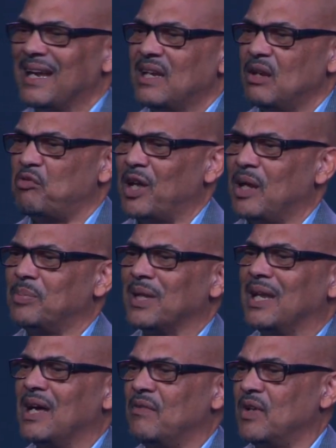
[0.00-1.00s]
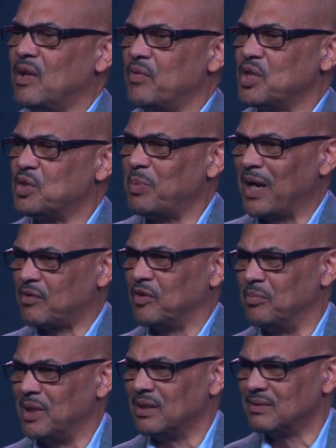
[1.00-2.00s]
developed a level of respect for
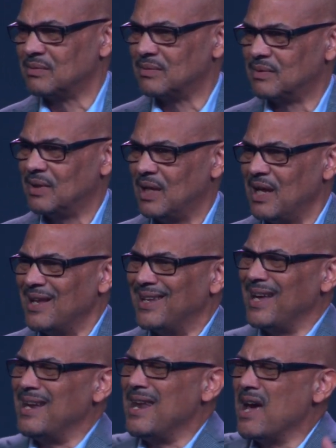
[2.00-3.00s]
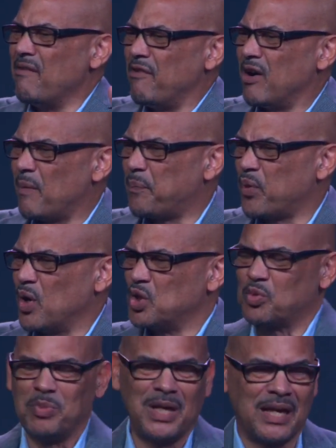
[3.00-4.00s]
me. They never
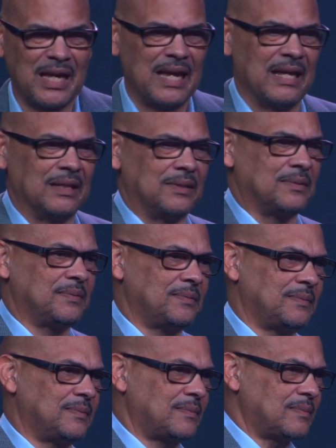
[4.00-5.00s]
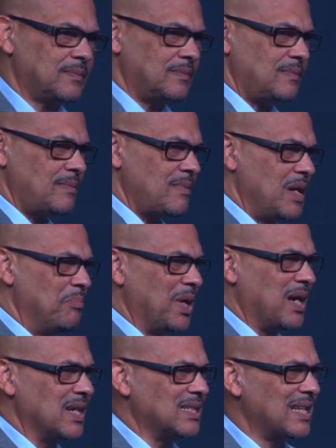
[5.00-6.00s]
approached me again
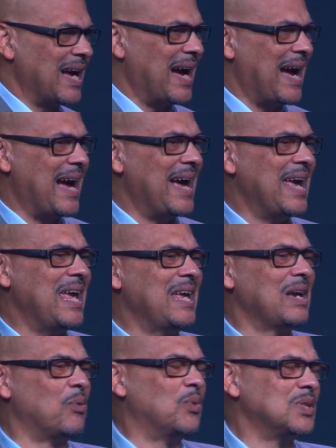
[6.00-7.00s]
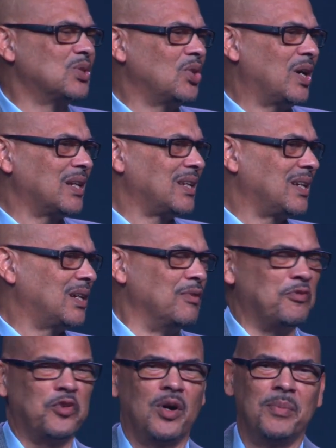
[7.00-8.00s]
because I was not
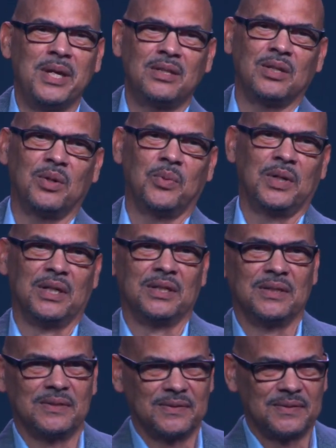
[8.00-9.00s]
conforming to the world.